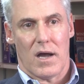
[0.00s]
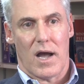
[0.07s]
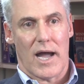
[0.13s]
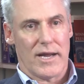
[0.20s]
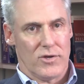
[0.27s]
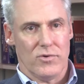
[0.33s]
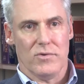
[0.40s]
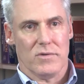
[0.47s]

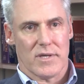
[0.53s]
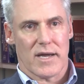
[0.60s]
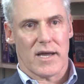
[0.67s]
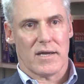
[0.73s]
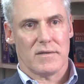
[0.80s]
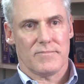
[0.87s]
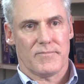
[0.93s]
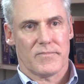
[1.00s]
I knew
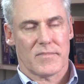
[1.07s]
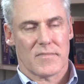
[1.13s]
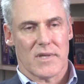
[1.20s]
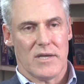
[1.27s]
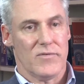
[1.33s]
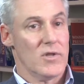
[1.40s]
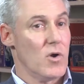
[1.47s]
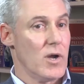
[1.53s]
that,
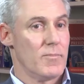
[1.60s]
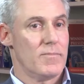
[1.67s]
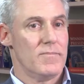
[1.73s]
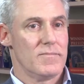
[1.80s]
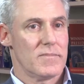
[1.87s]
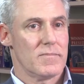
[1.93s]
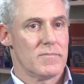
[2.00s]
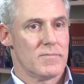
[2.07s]
even though I
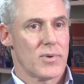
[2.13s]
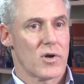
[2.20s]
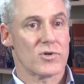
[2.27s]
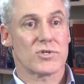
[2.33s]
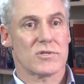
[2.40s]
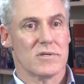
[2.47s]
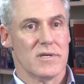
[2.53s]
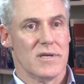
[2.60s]

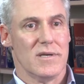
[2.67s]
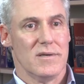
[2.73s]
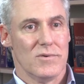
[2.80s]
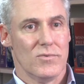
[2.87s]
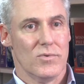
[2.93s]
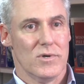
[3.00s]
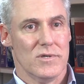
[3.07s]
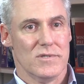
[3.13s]
personally
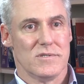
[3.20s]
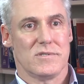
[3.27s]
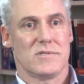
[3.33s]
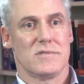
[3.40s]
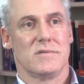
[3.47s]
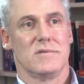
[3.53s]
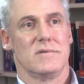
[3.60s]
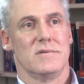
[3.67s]
was